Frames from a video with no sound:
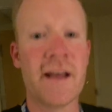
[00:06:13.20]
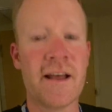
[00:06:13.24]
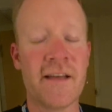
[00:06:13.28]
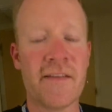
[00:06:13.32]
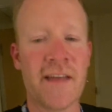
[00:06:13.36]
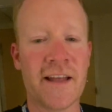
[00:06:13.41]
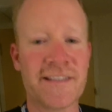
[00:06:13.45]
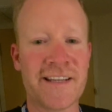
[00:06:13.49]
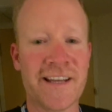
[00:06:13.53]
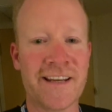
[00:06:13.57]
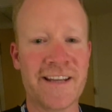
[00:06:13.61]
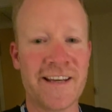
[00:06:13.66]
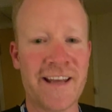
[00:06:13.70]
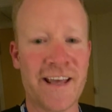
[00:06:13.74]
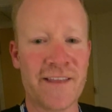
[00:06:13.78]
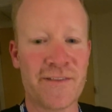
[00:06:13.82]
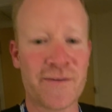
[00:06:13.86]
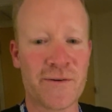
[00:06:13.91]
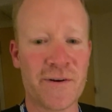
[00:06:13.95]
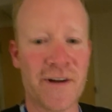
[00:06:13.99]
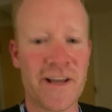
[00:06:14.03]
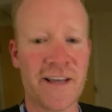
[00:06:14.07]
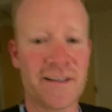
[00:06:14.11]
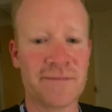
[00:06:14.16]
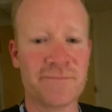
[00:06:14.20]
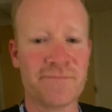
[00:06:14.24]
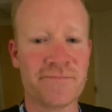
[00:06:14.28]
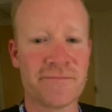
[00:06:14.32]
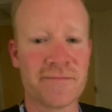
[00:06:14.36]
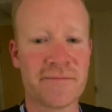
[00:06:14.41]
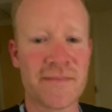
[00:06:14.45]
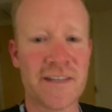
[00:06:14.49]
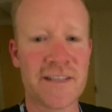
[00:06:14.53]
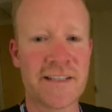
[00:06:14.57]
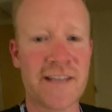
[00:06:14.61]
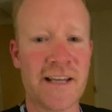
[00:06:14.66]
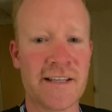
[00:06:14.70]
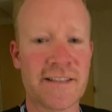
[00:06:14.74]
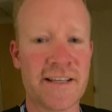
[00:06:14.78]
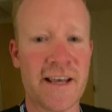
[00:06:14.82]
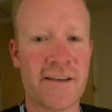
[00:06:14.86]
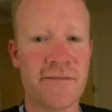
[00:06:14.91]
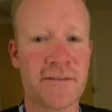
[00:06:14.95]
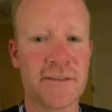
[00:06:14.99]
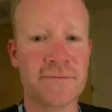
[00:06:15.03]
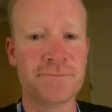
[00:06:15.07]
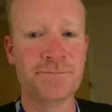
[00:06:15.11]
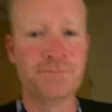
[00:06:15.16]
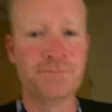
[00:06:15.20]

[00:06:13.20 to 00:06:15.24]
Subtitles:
That's the end of day 3. Stay safe.